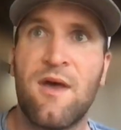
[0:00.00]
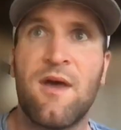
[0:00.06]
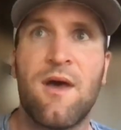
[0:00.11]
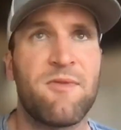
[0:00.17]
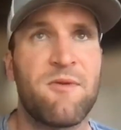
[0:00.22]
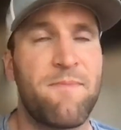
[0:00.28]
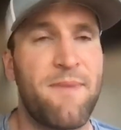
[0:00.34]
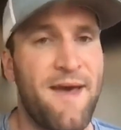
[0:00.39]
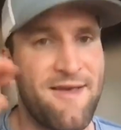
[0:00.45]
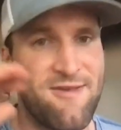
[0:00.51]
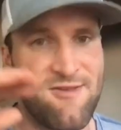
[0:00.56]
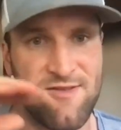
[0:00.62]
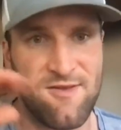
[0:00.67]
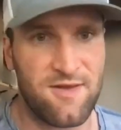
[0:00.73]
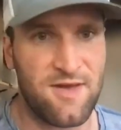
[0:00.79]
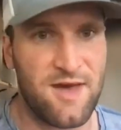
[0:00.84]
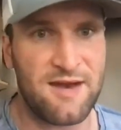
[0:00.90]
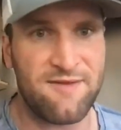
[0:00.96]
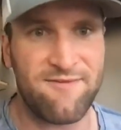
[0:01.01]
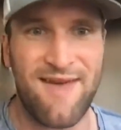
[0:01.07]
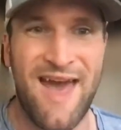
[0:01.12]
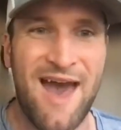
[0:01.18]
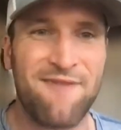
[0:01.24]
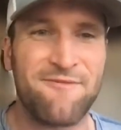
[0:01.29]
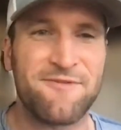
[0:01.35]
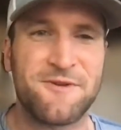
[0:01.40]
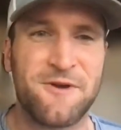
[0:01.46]
The best kind of
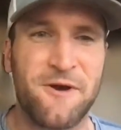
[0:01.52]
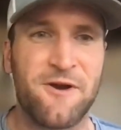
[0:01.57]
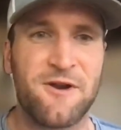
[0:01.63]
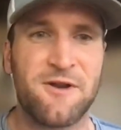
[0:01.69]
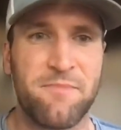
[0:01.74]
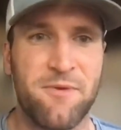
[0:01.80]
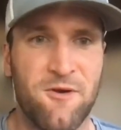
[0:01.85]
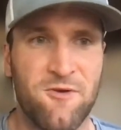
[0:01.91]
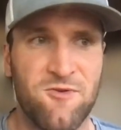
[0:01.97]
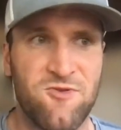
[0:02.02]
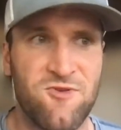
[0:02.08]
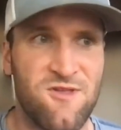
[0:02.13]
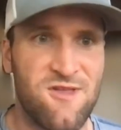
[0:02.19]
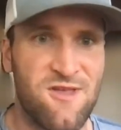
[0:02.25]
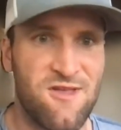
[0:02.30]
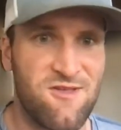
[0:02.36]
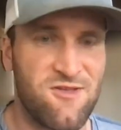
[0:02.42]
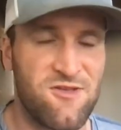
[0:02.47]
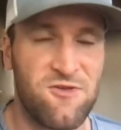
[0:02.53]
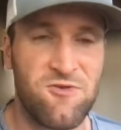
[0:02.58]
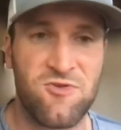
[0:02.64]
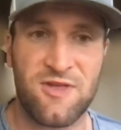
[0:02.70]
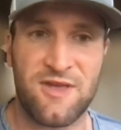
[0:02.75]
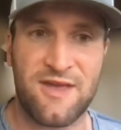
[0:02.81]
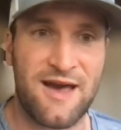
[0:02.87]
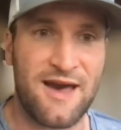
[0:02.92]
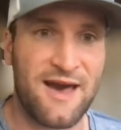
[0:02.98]
avatar to purchase is
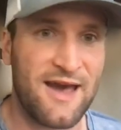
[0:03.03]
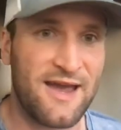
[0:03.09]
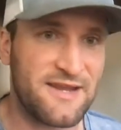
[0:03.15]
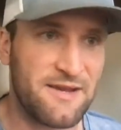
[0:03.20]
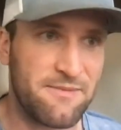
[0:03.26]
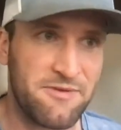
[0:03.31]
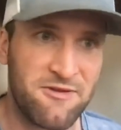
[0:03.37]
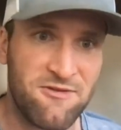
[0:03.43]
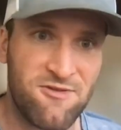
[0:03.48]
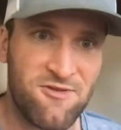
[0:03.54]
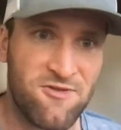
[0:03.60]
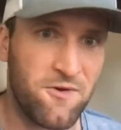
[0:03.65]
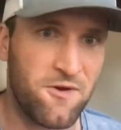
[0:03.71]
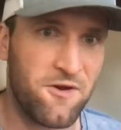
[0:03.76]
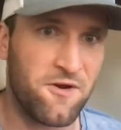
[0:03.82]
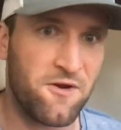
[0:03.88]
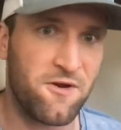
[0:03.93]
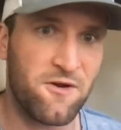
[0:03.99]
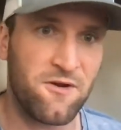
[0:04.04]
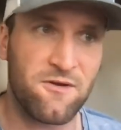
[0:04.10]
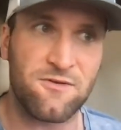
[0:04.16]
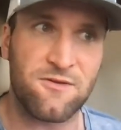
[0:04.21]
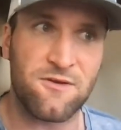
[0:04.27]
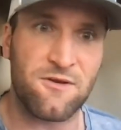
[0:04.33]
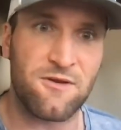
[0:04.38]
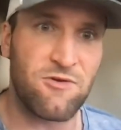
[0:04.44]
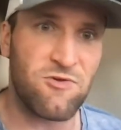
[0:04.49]
usually a high W-2 earner.
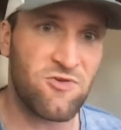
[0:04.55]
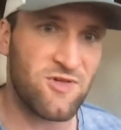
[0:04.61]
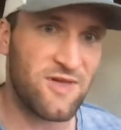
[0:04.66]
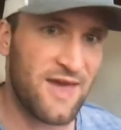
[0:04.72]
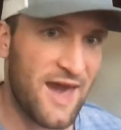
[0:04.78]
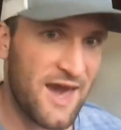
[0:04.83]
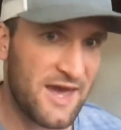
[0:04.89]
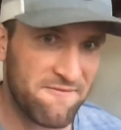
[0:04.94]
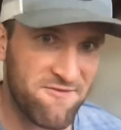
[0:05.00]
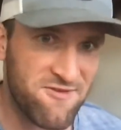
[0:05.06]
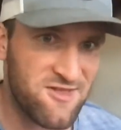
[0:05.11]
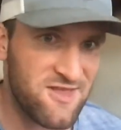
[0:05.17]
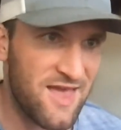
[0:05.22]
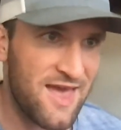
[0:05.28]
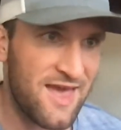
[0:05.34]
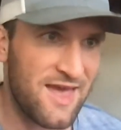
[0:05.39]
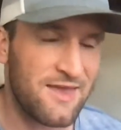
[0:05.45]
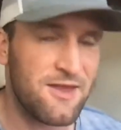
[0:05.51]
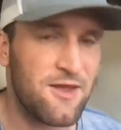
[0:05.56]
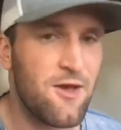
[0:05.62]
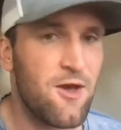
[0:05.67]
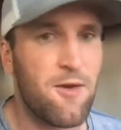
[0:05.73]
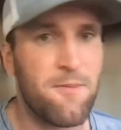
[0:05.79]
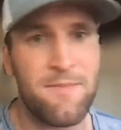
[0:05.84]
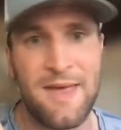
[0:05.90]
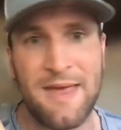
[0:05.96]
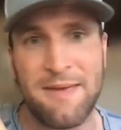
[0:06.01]
They're usually out of state.
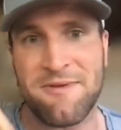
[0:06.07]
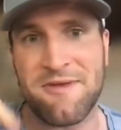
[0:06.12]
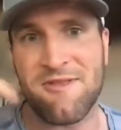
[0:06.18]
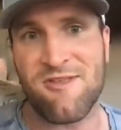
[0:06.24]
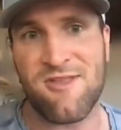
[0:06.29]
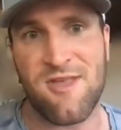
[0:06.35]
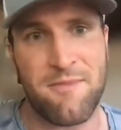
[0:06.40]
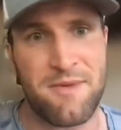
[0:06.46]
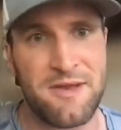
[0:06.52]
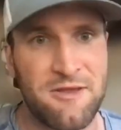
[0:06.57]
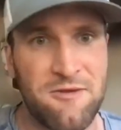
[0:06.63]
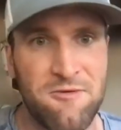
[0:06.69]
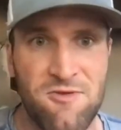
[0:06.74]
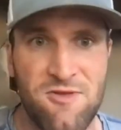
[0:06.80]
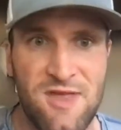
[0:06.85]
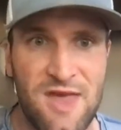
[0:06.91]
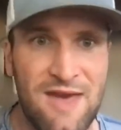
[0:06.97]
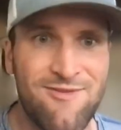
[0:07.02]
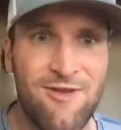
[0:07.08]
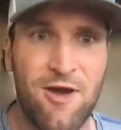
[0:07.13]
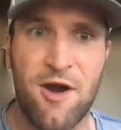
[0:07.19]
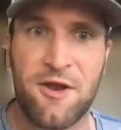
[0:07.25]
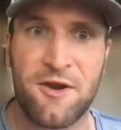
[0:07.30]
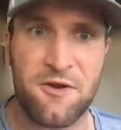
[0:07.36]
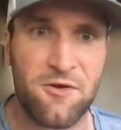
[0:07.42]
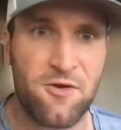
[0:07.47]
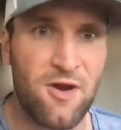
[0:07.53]
Maybe it's somebody who saved
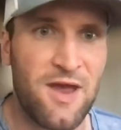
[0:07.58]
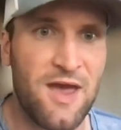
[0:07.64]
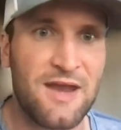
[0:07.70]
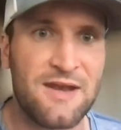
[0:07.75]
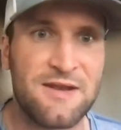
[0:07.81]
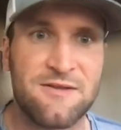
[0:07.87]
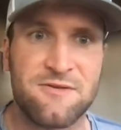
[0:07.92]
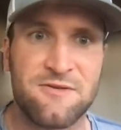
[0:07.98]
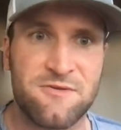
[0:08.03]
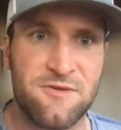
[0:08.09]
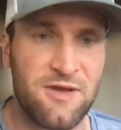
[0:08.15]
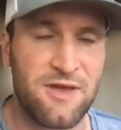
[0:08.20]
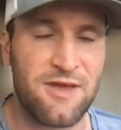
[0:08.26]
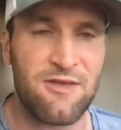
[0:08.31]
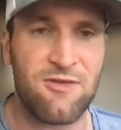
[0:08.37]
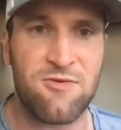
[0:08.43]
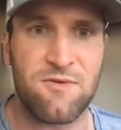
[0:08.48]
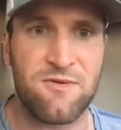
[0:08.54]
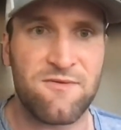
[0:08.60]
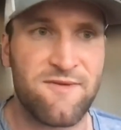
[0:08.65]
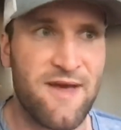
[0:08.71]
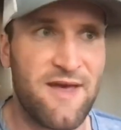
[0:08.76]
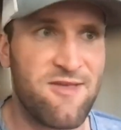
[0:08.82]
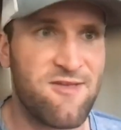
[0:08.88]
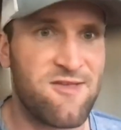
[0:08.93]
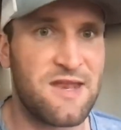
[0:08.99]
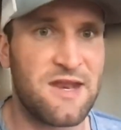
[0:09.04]
100 grand and they're looking to
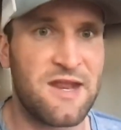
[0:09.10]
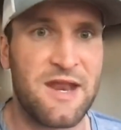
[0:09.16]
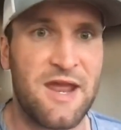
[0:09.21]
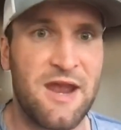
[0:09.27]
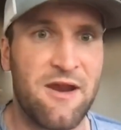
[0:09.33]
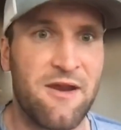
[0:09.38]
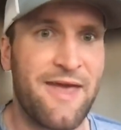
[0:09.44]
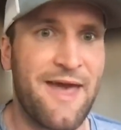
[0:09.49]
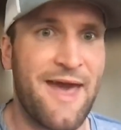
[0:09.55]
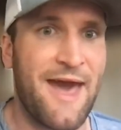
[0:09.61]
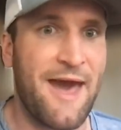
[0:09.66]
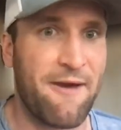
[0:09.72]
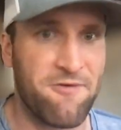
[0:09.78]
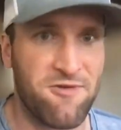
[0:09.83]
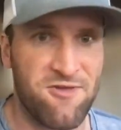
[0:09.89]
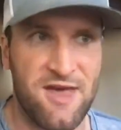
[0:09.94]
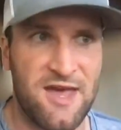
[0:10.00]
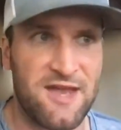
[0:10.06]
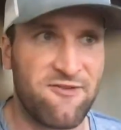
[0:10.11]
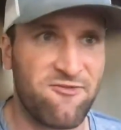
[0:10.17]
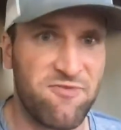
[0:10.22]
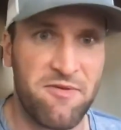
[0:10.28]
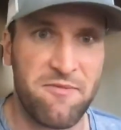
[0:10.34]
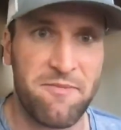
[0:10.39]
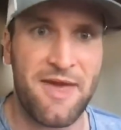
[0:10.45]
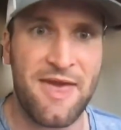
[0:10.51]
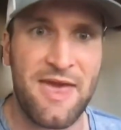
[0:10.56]
invest in an area outside of the
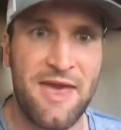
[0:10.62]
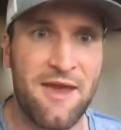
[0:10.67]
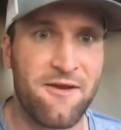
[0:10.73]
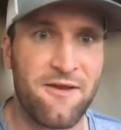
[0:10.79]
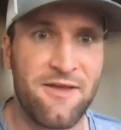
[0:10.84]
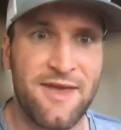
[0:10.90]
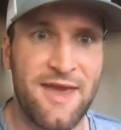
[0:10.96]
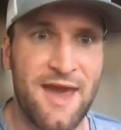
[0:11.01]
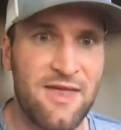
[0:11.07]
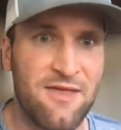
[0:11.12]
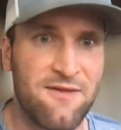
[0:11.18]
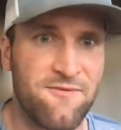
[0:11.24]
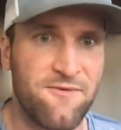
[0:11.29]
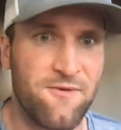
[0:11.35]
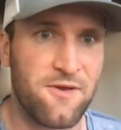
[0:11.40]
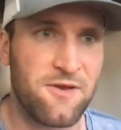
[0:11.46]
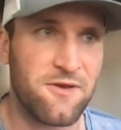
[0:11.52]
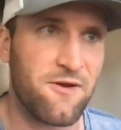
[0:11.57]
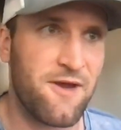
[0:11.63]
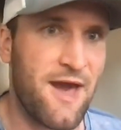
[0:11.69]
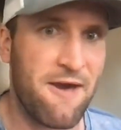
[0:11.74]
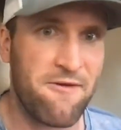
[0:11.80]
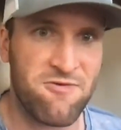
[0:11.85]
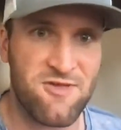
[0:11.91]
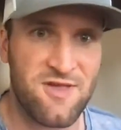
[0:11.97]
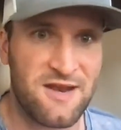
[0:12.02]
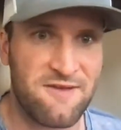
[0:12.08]
Bay Area, California, or
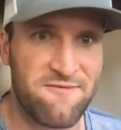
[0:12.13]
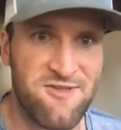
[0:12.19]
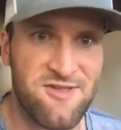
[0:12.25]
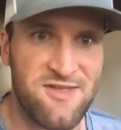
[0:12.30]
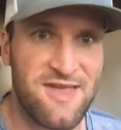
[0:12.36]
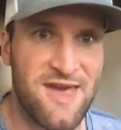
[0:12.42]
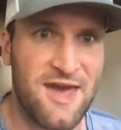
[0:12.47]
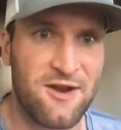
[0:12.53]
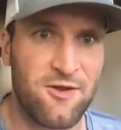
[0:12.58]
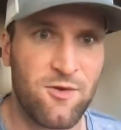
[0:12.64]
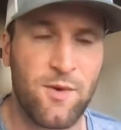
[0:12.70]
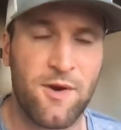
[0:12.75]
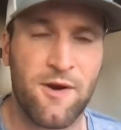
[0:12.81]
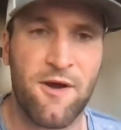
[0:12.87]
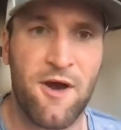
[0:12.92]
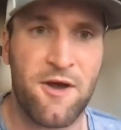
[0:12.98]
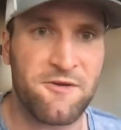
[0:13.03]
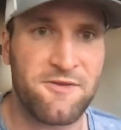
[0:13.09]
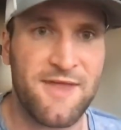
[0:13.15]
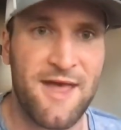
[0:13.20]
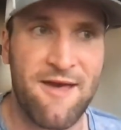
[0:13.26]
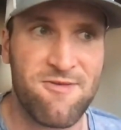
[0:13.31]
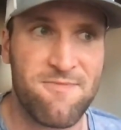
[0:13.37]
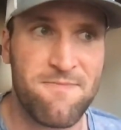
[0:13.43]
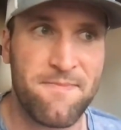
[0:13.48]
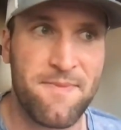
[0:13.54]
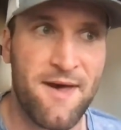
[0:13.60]
outside of Seattle, where
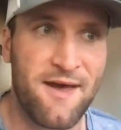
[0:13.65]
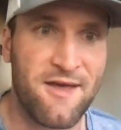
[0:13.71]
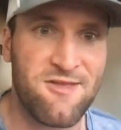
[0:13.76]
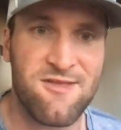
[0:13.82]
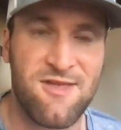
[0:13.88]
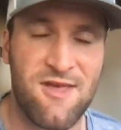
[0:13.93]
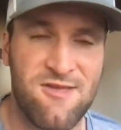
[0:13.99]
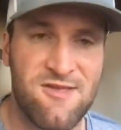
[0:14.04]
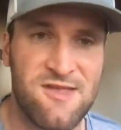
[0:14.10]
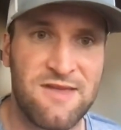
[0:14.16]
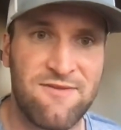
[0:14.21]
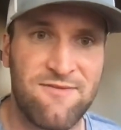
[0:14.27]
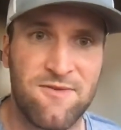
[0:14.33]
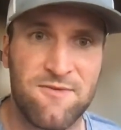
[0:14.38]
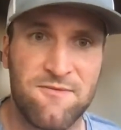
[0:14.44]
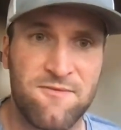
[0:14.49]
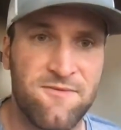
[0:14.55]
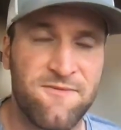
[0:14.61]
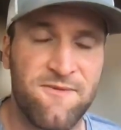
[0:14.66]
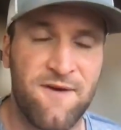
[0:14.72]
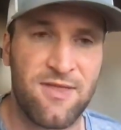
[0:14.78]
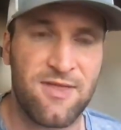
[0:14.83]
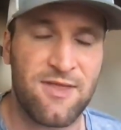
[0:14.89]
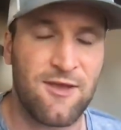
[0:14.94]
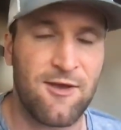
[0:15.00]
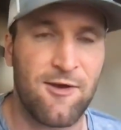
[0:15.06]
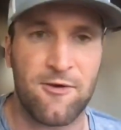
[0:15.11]
$100,000 doesn't even
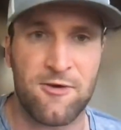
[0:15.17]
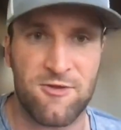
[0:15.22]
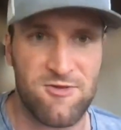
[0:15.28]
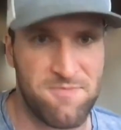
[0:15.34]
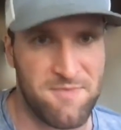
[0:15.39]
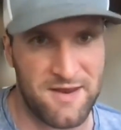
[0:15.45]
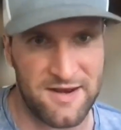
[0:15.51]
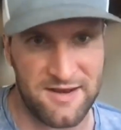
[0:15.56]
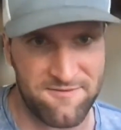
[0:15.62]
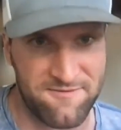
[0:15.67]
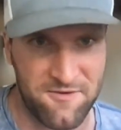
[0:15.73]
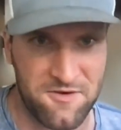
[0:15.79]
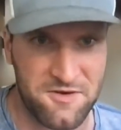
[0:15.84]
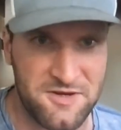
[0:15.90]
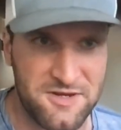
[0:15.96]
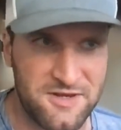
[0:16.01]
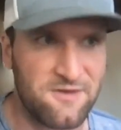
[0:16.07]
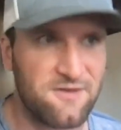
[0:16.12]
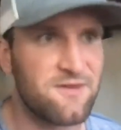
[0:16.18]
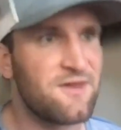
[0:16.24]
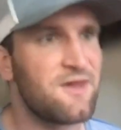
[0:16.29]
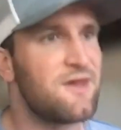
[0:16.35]
fund the earnest money for a deal.